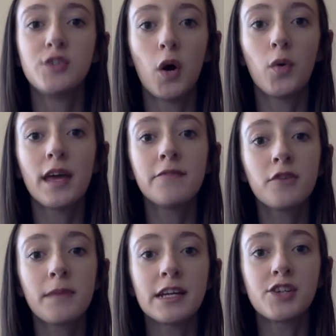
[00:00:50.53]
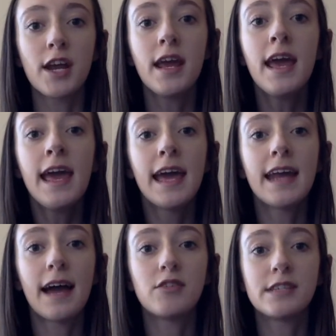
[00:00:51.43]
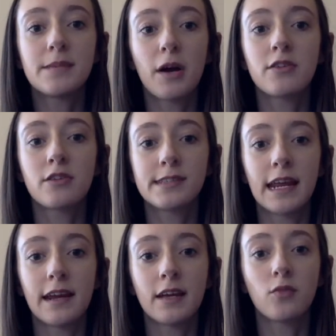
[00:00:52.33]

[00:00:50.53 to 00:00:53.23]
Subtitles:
know the information and have a deep understanding,